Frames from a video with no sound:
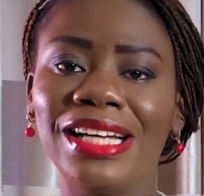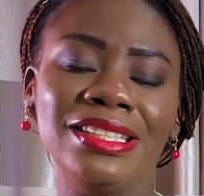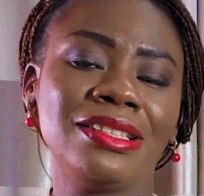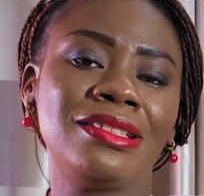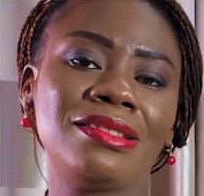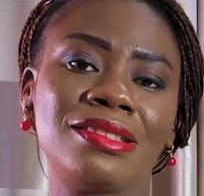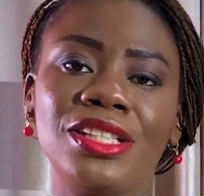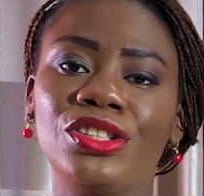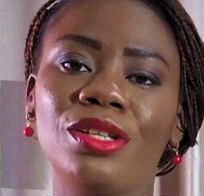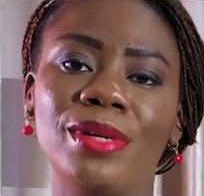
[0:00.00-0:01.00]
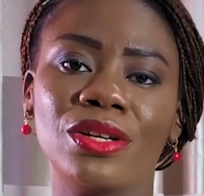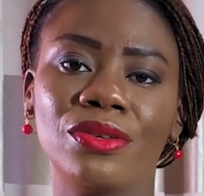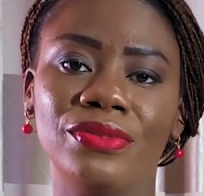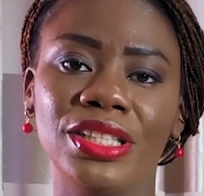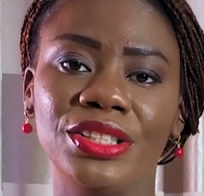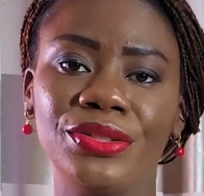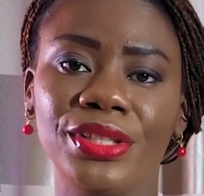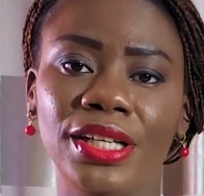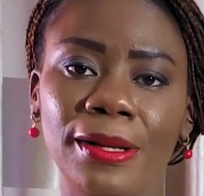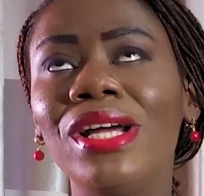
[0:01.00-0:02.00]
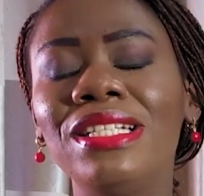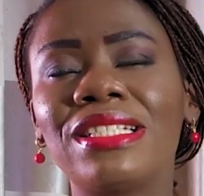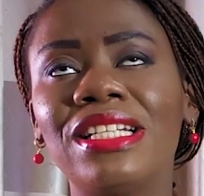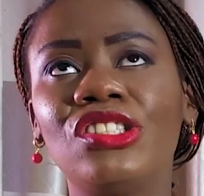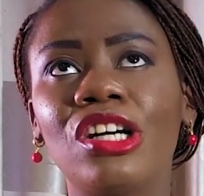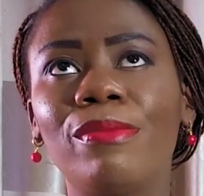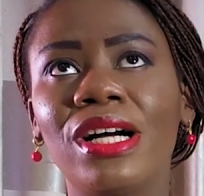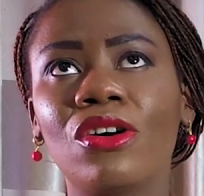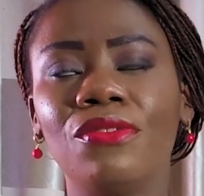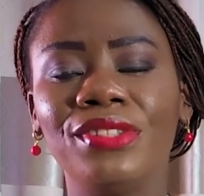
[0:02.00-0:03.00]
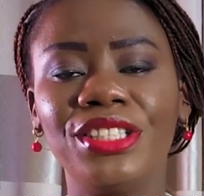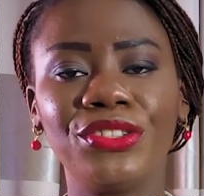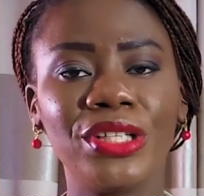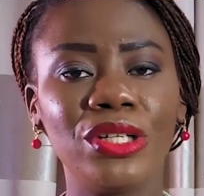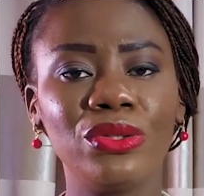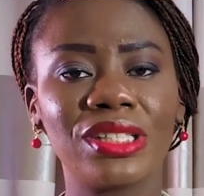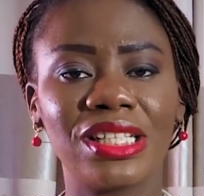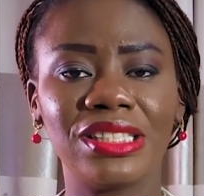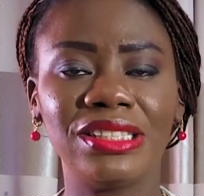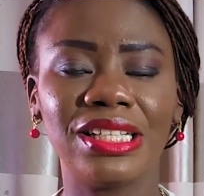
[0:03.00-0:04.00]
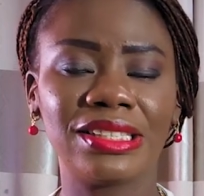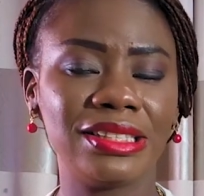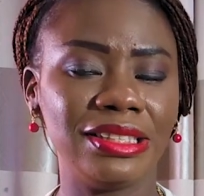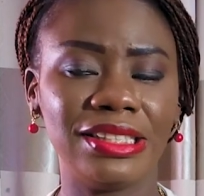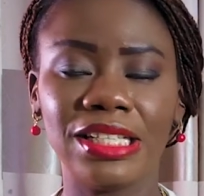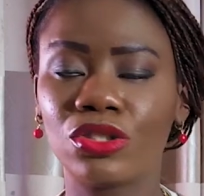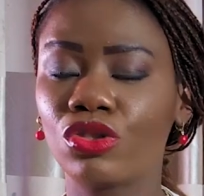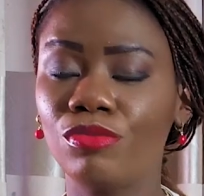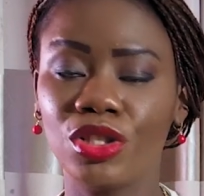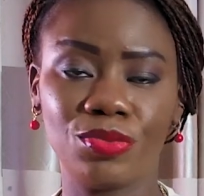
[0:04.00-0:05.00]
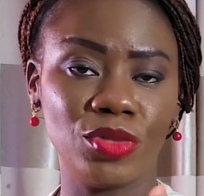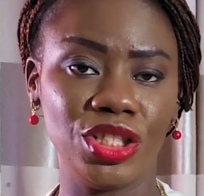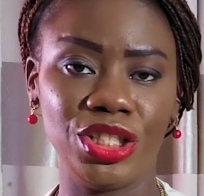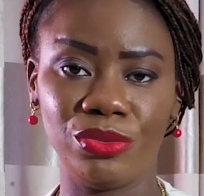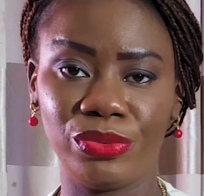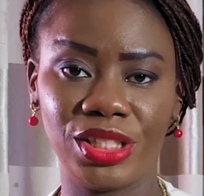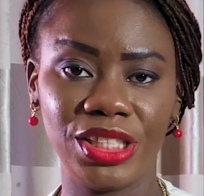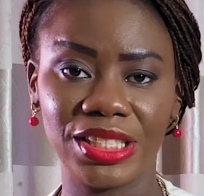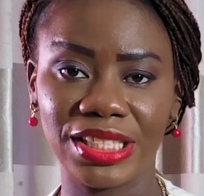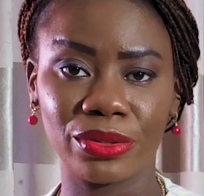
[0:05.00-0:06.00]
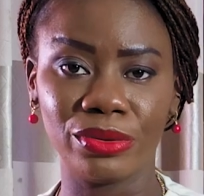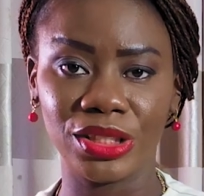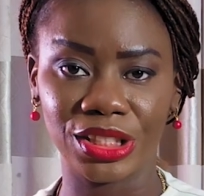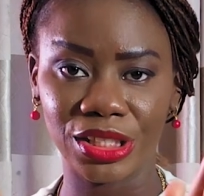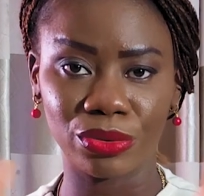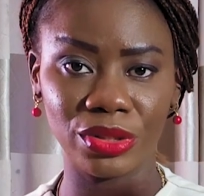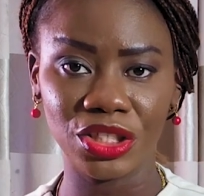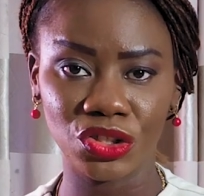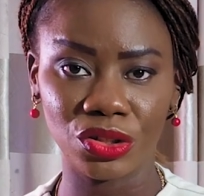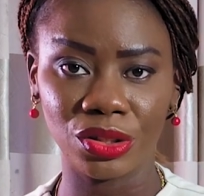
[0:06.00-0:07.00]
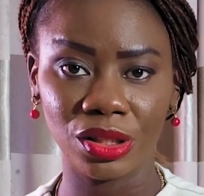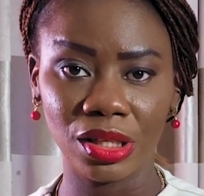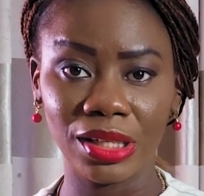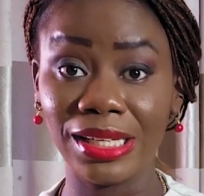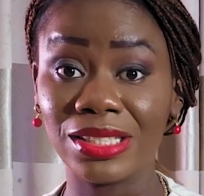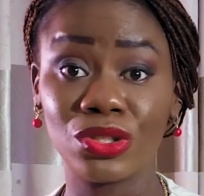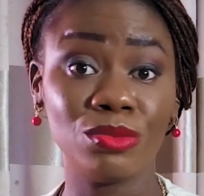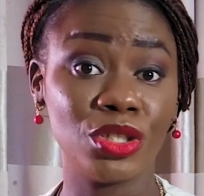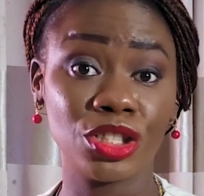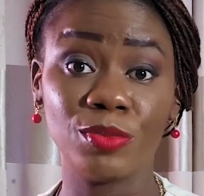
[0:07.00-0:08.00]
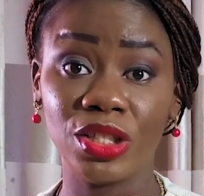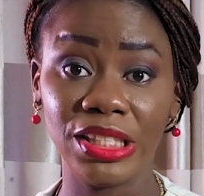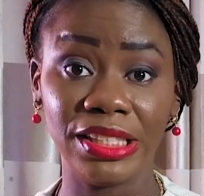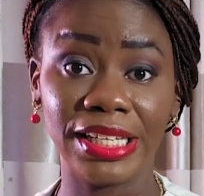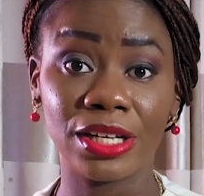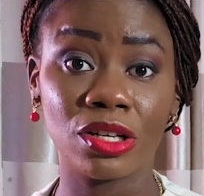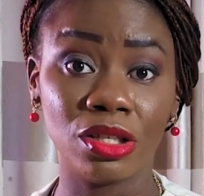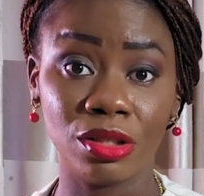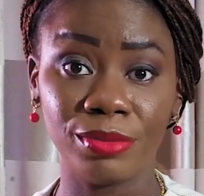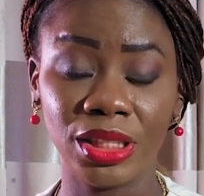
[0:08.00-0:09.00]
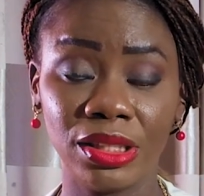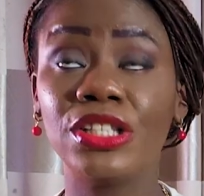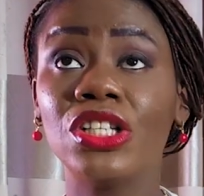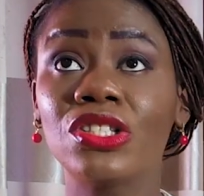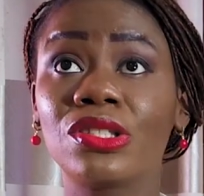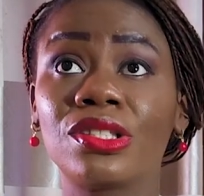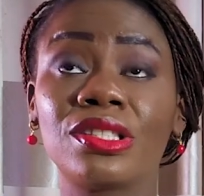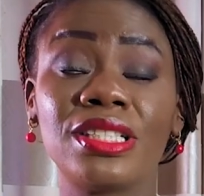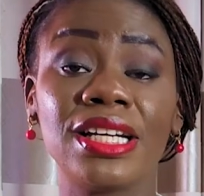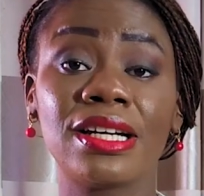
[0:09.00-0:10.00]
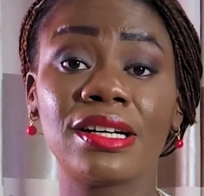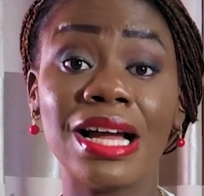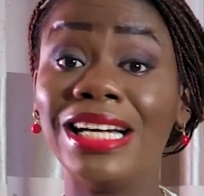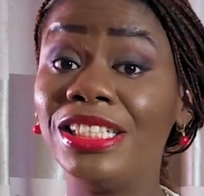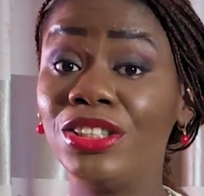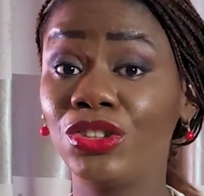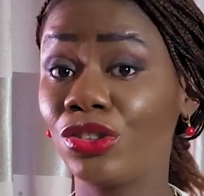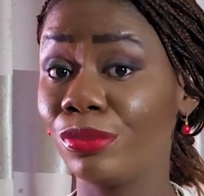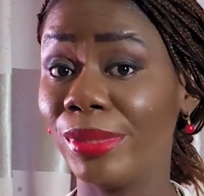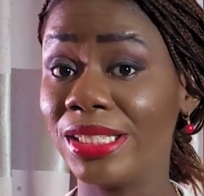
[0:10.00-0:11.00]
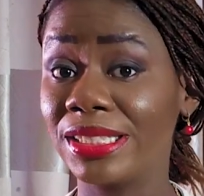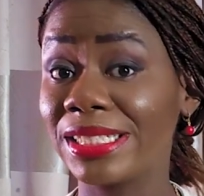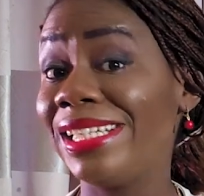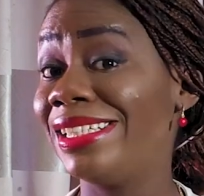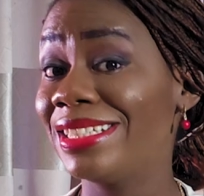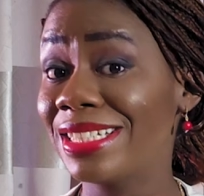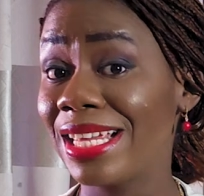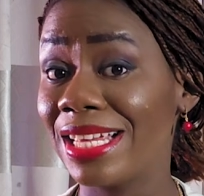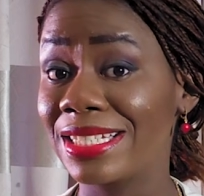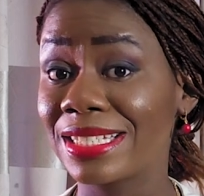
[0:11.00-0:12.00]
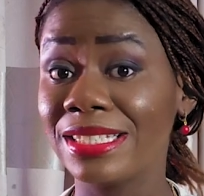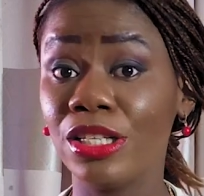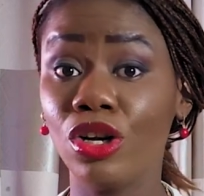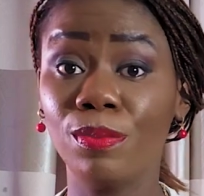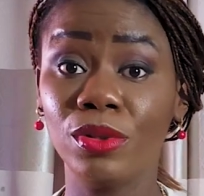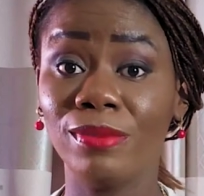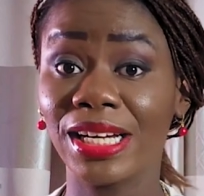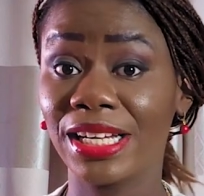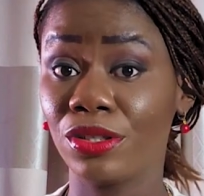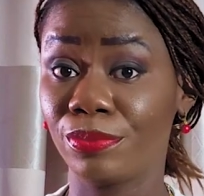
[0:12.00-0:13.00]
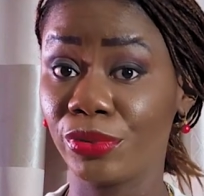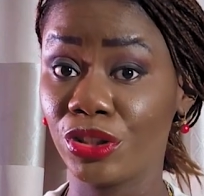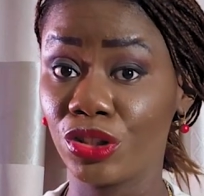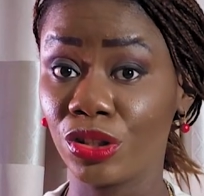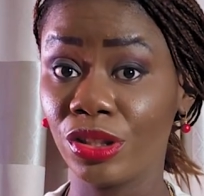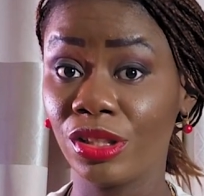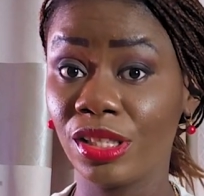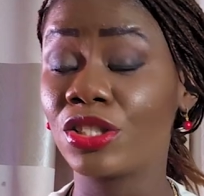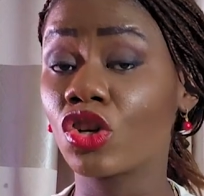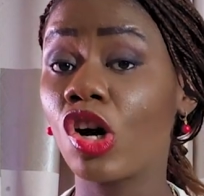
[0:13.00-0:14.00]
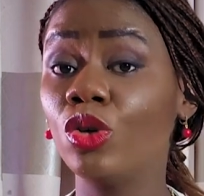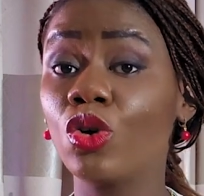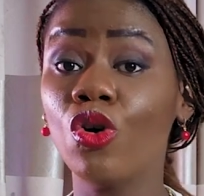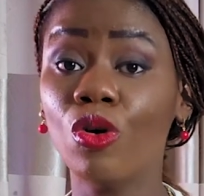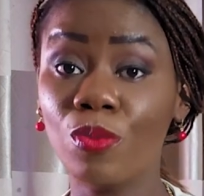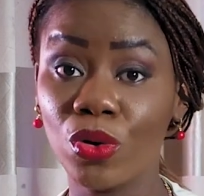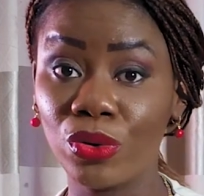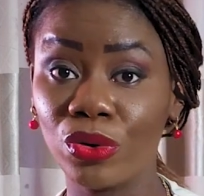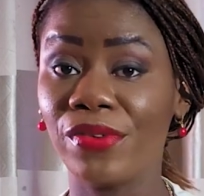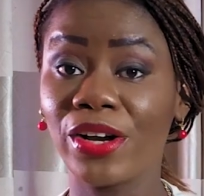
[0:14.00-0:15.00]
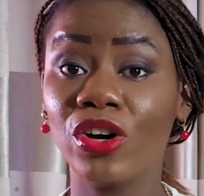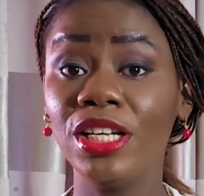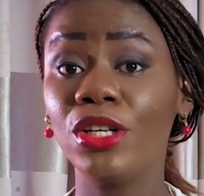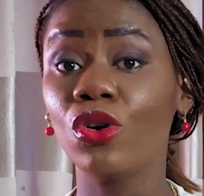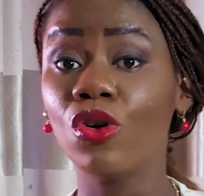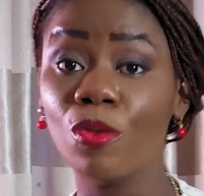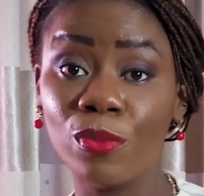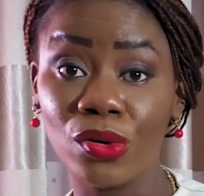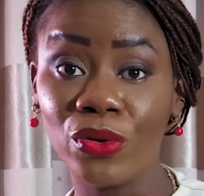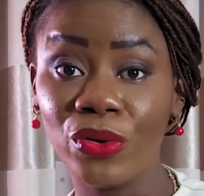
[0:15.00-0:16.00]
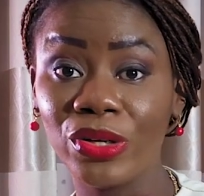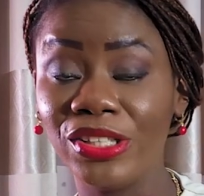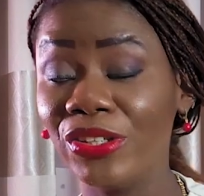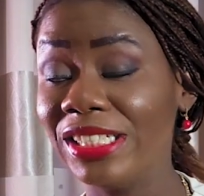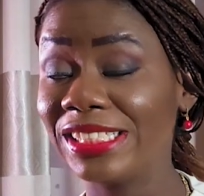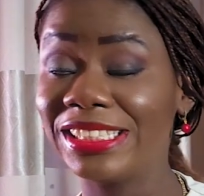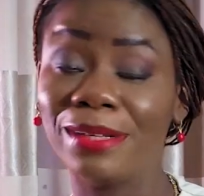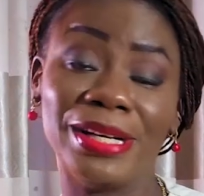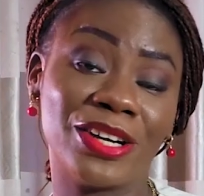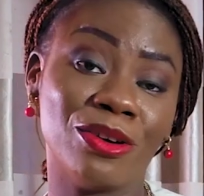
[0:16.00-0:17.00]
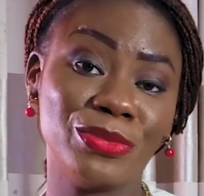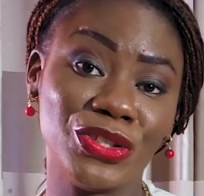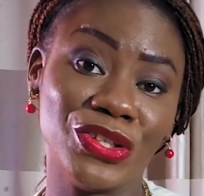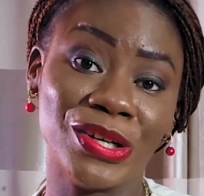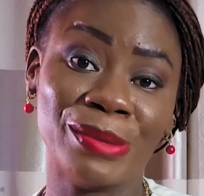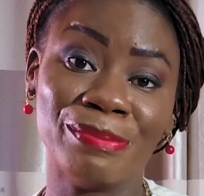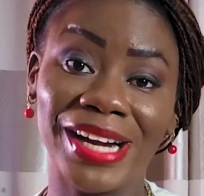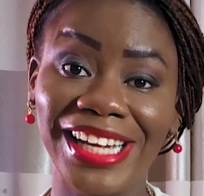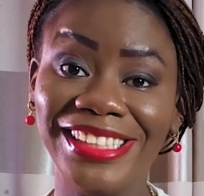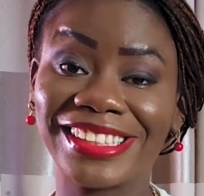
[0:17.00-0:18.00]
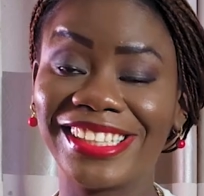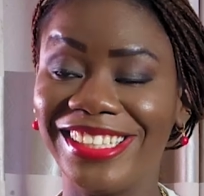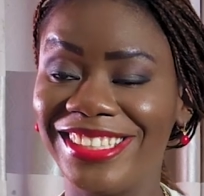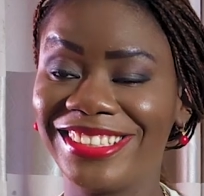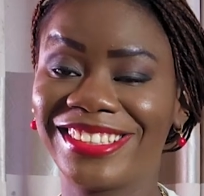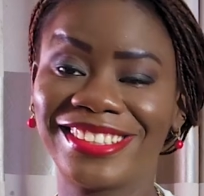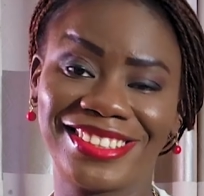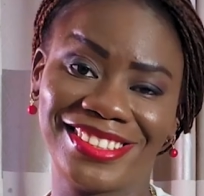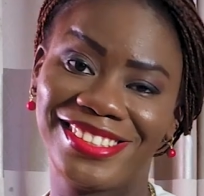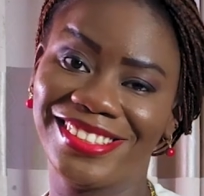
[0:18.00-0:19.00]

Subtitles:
and the Central Bank of Nigeria. When the Central Bank of Nigeria looks at it, that see, there's too much money within the circulation, there's too much money in the economy, they just take an instrument, in this case, the open market operation. It's called OMO, but if I call it OMO, the only thing that might come to your mind is